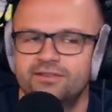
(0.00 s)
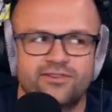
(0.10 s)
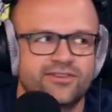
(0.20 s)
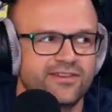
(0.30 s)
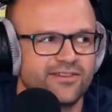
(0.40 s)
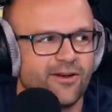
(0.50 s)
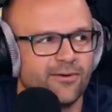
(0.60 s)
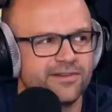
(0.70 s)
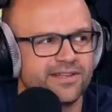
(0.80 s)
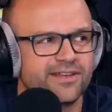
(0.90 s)
Just because it's
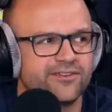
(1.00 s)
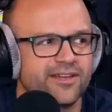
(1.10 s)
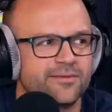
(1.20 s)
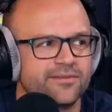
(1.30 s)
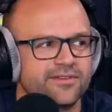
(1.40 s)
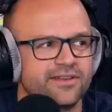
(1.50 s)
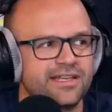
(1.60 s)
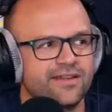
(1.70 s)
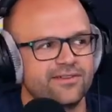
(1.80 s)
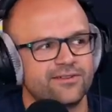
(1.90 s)
always Dan James and
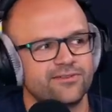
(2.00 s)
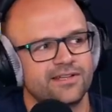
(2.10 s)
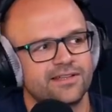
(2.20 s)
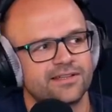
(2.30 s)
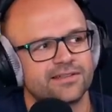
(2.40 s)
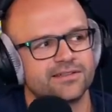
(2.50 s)
he never does anything.